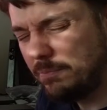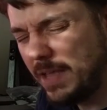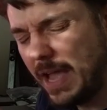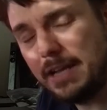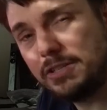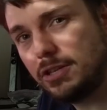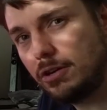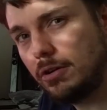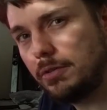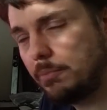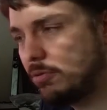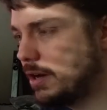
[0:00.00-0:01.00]

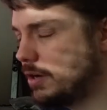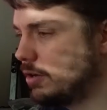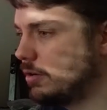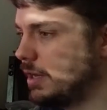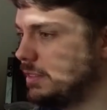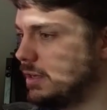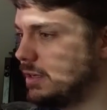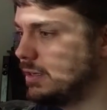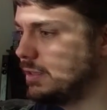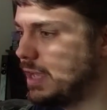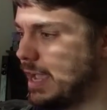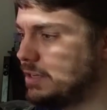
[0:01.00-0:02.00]
Acer, the Predator, and
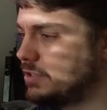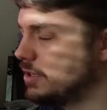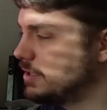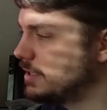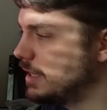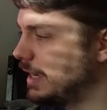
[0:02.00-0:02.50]
the Asus,